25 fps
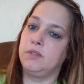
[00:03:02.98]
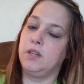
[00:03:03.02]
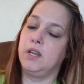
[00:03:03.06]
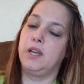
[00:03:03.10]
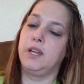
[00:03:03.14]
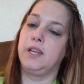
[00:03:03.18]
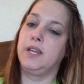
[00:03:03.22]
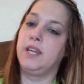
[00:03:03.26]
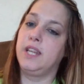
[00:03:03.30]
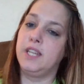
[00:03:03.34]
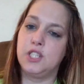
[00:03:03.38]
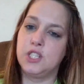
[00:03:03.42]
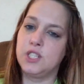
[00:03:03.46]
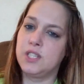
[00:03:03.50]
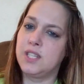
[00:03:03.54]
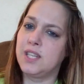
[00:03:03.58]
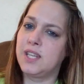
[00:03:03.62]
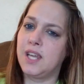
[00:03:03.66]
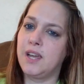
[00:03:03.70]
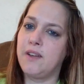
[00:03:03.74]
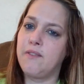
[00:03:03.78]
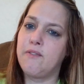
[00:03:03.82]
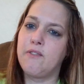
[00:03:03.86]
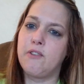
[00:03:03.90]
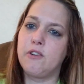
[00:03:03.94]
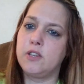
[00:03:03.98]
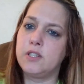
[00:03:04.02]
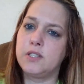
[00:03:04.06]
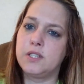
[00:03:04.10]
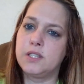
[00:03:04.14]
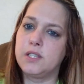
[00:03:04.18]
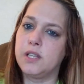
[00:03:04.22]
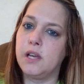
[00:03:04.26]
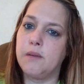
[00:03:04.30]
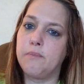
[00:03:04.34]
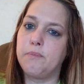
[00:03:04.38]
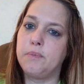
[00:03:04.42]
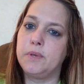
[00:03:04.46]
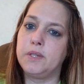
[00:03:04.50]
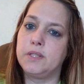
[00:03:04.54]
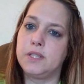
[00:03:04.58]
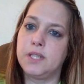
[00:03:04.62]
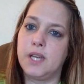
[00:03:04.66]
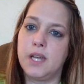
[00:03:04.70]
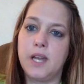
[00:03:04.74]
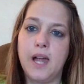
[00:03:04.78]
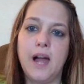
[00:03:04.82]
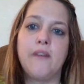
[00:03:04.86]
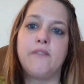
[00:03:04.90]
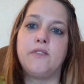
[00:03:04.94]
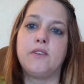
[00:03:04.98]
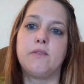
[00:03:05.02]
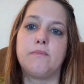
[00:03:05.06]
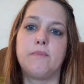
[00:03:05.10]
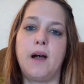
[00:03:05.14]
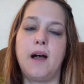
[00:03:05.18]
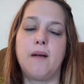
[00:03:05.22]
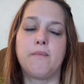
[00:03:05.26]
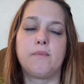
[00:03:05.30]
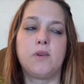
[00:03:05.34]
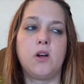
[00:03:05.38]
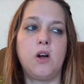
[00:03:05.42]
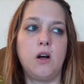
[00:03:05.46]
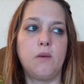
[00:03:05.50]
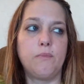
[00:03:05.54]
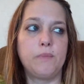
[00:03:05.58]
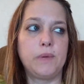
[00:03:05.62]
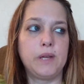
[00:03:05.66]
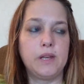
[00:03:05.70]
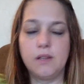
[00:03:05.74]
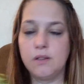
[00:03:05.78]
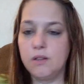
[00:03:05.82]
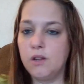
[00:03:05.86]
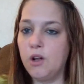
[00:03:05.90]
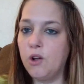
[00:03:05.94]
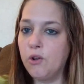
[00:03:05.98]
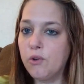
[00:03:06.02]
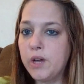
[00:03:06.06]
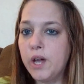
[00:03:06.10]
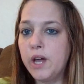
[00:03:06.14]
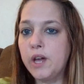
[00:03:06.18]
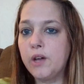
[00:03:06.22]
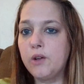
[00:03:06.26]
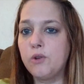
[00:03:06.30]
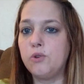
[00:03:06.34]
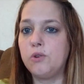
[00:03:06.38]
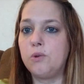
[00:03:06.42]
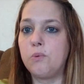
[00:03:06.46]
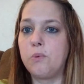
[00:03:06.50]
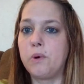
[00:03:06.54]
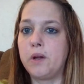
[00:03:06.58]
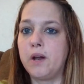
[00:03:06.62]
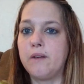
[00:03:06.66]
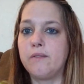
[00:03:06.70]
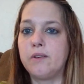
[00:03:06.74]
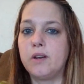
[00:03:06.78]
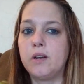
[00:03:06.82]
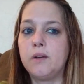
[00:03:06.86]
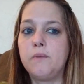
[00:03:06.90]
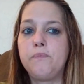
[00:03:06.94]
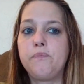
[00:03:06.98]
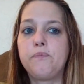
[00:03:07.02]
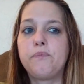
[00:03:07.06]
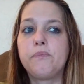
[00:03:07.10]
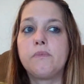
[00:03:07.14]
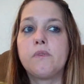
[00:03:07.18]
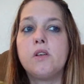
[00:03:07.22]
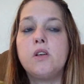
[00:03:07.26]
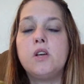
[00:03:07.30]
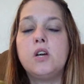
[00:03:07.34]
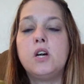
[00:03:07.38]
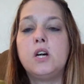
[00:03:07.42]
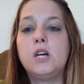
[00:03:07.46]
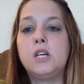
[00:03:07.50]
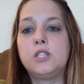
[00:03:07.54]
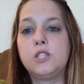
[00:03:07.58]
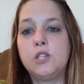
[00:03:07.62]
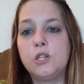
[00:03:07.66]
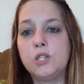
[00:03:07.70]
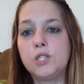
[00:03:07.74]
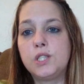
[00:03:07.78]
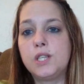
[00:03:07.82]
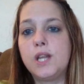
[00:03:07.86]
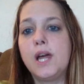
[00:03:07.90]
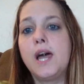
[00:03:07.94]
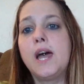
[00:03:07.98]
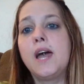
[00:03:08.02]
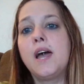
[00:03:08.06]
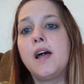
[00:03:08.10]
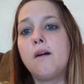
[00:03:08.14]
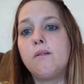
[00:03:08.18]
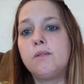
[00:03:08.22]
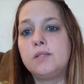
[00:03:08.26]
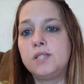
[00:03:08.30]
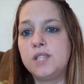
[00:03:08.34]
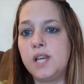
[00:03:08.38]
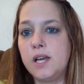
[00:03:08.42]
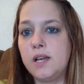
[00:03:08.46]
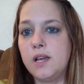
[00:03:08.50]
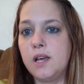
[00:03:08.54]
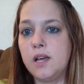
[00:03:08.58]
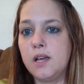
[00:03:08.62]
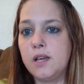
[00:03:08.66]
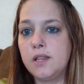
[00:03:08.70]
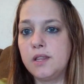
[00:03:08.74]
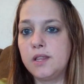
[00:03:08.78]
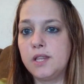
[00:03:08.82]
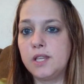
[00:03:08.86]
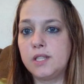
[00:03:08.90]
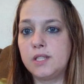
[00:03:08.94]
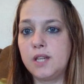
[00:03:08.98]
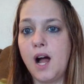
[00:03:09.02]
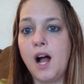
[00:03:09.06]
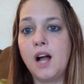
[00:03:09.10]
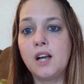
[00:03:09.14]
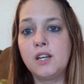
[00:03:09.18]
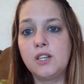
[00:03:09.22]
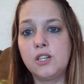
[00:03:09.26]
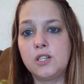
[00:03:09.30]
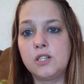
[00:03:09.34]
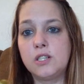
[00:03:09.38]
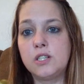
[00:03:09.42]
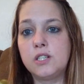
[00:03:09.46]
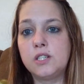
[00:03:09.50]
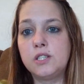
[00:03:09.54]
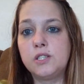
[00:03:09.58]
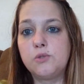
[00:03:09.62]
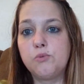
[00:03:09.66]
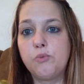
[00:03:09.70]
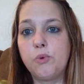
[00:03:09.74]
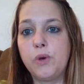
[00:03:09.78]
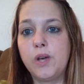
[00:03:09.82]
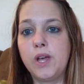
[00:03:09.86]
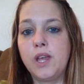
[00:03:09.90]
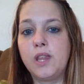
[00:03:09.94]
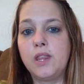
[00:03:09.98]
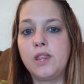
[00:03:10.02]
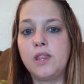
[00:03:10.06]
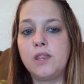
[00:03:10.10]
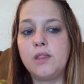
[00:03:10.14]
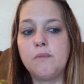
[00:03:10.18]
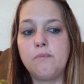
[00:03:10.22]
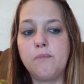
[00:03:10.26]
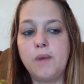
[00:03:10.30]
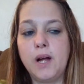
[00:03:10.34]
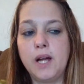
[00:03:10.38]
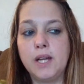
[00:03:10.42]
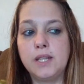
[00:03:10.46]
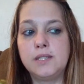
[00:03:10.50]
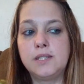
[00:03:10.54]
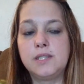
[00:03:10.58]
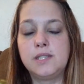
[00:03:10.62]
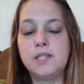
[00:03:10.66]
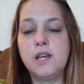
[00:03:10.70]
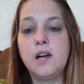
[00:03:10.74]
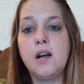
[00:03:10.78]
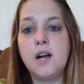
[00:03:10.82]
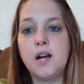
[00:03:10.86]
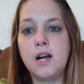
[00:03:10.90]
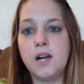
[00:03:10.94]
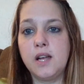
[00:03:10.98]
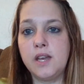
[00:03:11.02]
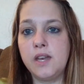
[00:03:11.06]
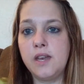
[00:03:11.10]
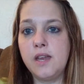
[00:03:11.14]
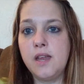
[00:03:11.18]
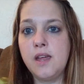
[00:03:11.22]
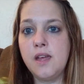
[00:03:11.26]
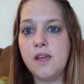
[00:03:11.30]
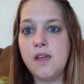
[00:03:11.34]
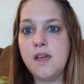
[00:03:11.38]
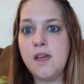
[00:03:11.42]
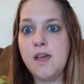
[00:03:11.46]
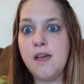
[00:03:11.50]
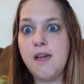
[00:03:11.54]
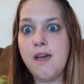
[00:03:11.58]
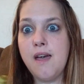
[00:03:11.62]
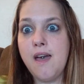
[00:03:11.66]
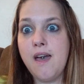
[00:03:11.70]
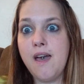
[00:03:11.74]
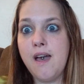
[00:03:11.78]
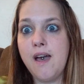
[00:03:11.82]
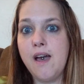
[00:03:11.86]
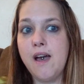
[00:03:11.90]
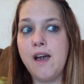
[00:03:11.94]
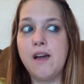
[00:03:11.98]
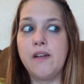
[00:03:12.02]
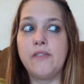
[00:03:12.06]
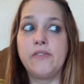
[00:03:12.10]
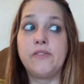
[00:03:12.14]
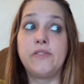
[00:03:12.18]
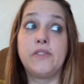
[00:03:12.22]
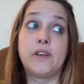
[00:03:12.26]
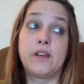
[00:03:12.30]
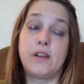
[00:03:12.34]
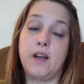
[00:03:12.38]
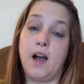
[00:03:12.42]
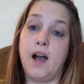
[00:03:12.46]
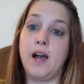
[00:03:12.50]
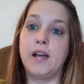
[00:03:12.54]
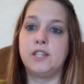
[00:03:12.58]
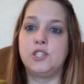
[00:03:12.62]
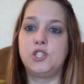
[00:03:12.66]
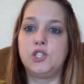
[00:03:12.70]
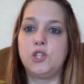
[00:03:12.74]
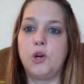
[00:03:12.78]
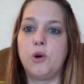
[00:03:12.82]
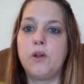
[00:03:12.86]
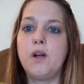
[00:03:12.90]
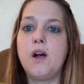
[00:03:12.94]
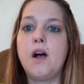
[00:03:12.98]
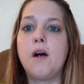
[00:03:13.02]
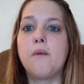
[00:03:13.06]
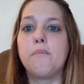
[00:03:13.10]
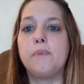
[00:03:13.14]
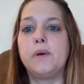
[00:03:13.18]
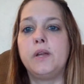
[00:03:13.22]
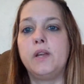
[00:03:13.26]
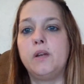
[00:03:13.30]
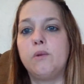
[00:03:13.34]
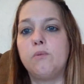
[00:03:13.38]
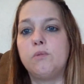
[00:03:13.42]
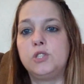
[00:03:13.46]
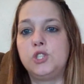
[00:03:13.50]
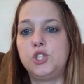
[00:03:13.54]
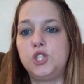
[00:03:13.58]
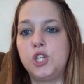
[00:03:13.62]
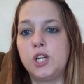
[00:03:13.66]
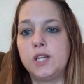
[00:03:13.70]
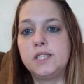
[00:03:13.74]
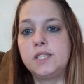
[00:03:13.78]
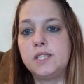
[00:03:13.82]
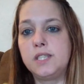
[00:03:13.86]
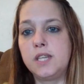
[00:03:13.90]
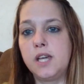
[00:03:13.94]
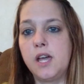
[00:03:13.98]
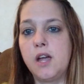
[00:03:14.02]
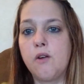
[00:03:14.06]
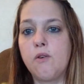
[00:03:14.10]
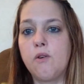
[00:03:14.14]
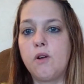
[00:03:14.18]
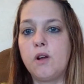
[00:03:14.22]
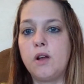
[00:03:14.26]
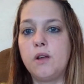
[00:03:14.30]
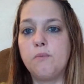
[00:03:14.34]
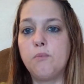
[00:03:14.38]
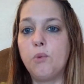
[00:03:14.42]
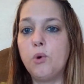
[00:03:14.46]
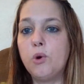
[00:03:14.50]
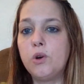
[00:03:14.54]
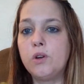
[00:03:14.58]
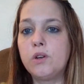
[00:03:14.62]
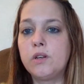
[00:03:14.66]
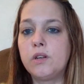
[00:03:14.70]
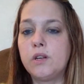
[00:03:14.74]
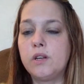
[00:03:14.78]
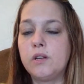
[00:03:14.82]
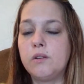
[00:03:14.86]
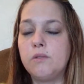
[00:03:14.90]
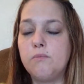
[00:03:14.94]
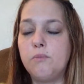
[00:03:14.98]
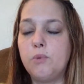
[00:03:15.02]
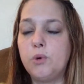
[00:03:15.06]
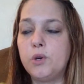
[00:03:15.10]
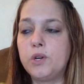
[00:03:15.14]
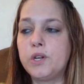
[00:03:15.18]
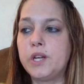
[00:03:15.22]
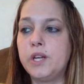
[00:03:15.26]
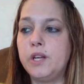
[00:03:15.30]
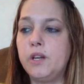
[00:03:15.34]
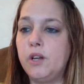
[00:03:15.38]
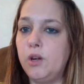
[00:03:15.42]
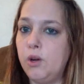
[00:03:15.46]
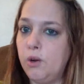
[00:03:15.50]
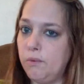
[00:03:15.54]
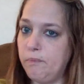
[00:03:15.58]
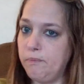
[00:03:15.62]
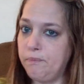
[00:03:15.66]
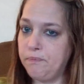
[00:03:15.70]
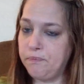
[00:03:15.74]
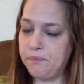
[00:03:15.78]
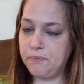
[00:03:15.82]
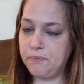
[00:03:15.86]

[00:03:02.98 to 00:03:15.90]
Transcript: And he just gave her a slip and said, have your mom call me. Okay, cool, whatever. So today I was at the doctor's with my son, and the guy showed up, and it was just Sierra and Morgan home.